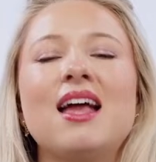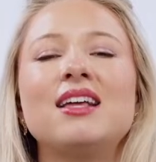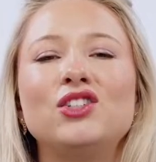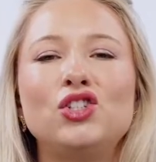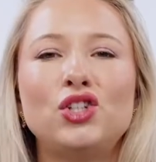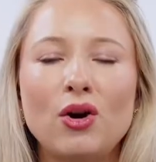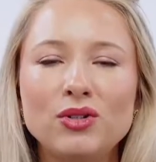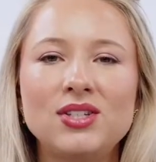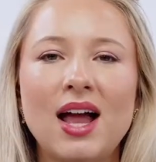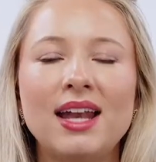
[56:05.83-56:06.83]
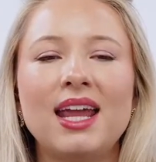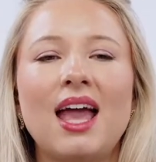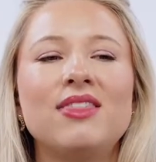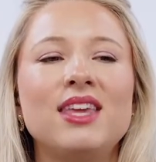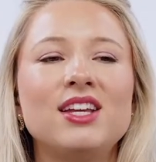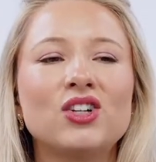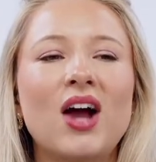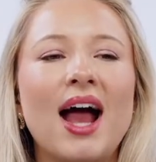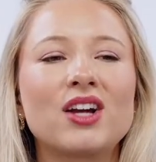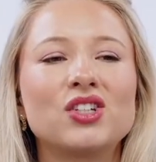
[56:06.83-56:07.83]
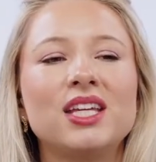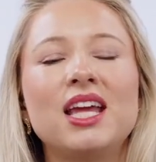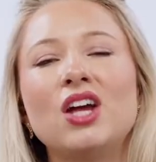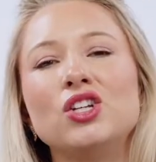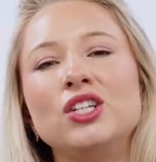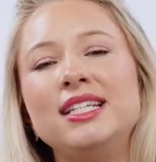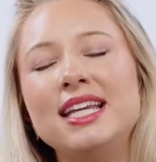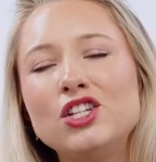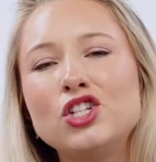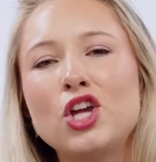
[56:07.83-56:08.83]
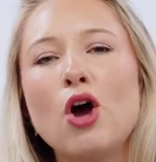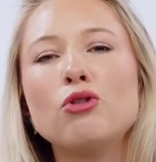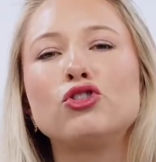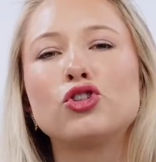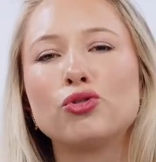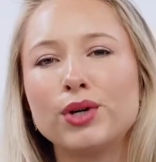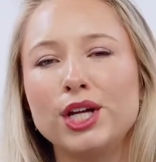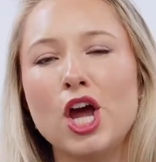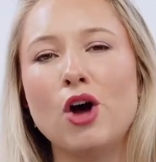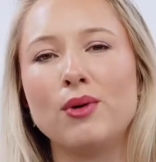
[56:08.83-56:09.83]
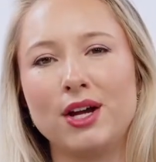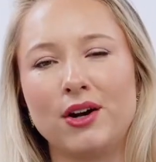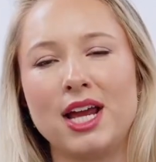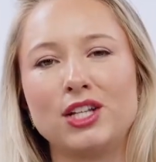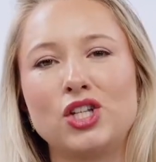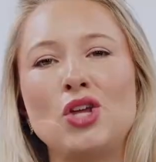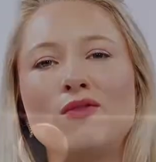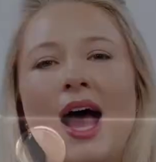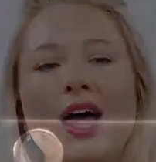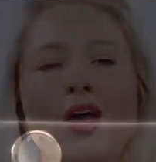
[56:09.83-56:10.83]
So stunning. These are actually disco trio earrings. So you've got